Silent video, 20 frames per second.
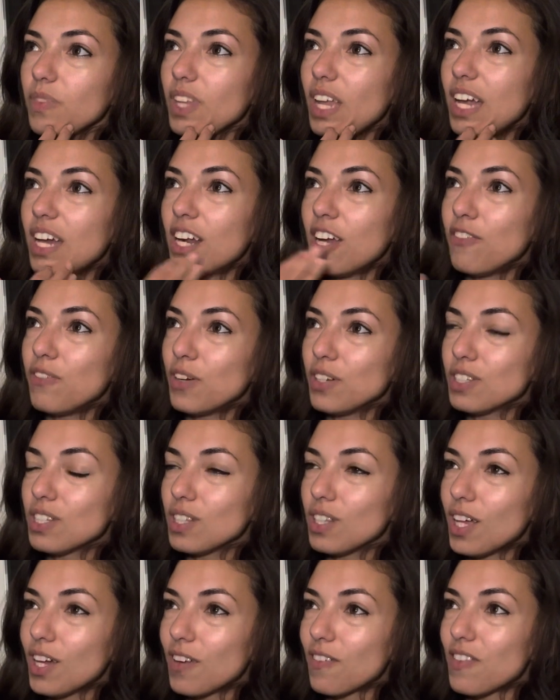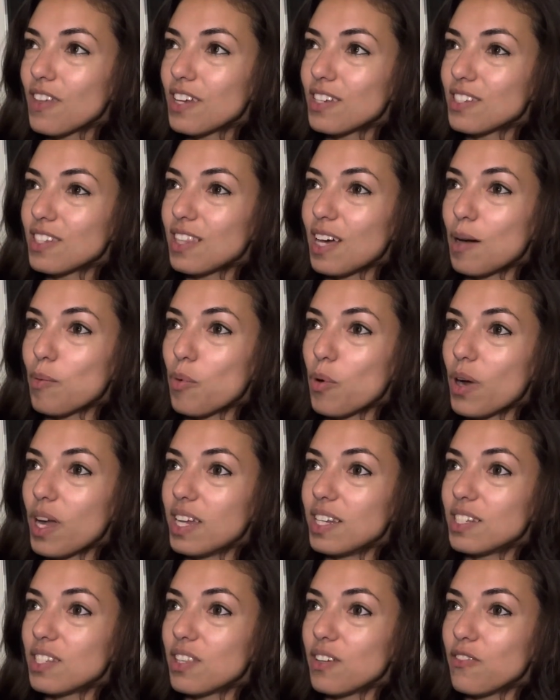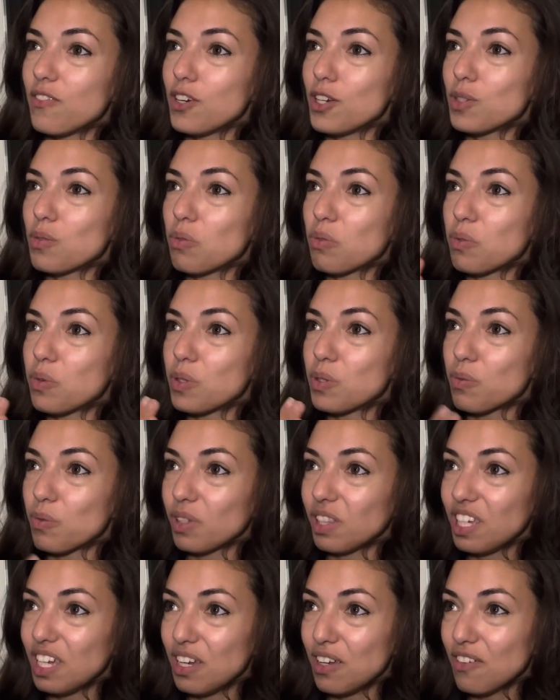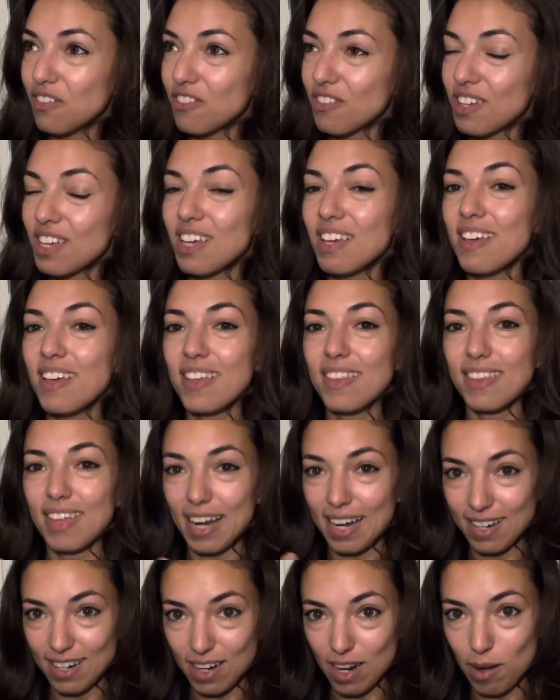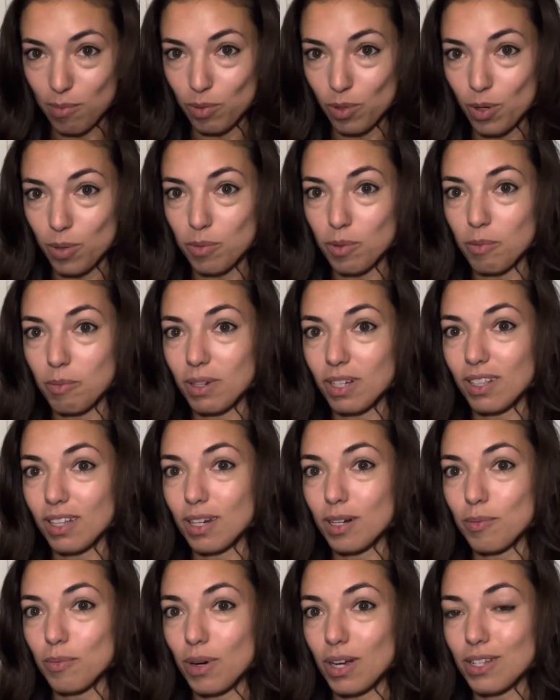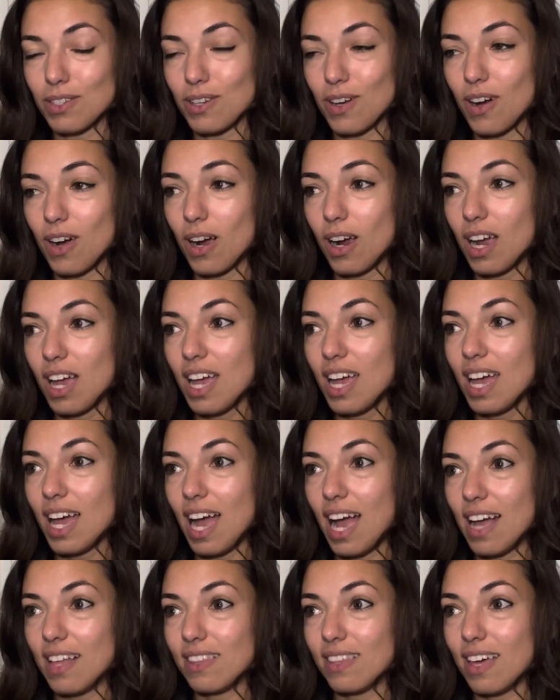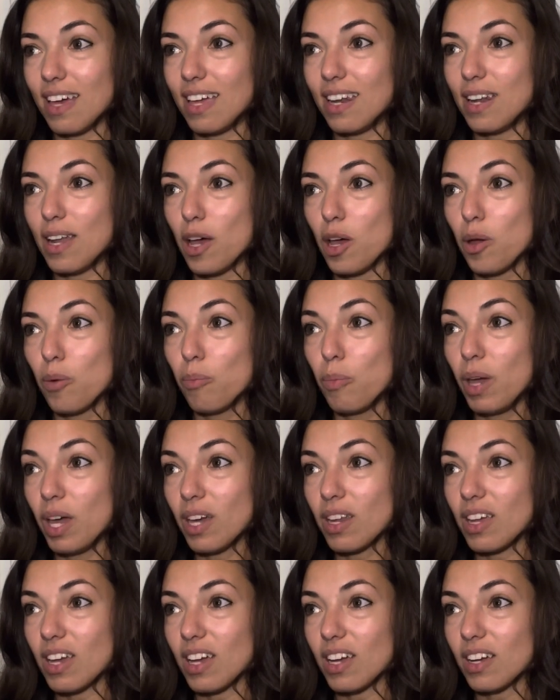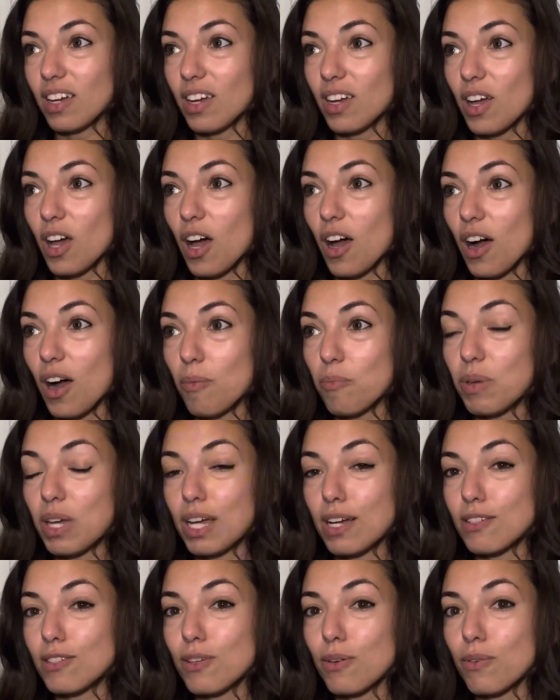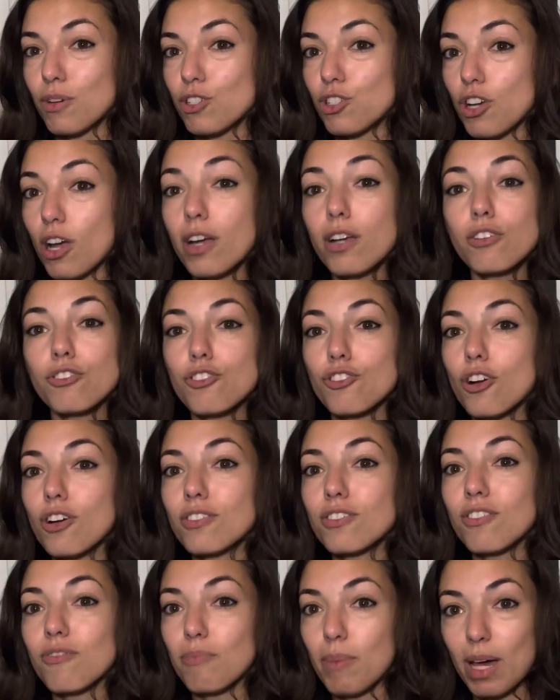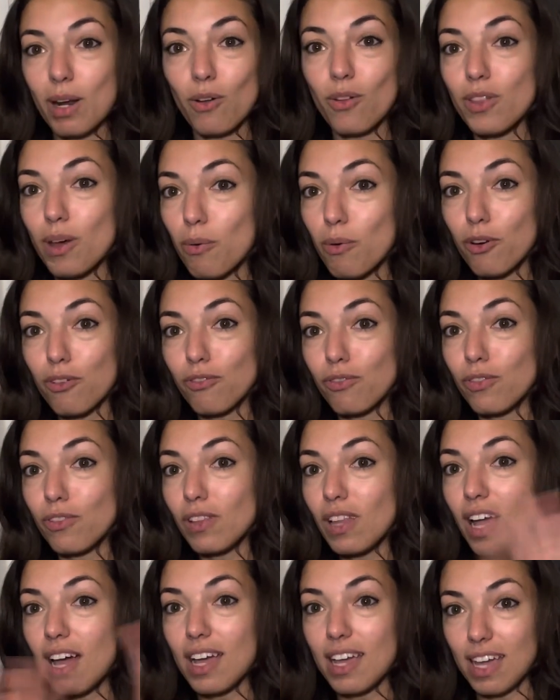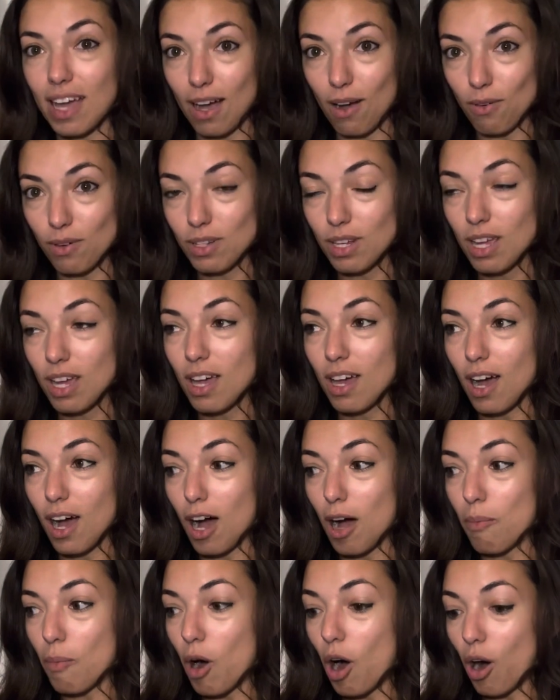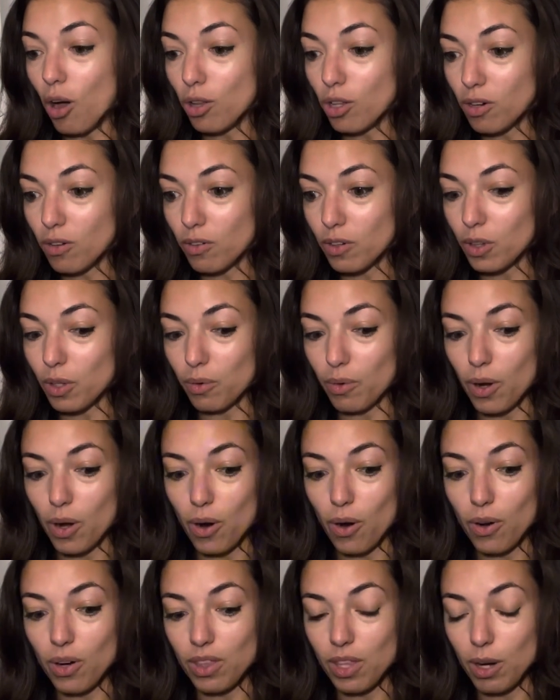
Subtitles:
And I felt a lot of things at that point. The first one was relief that I did not blow up the McLaren press car, and then panic because there were giant shards of metal that were flying out all over the road.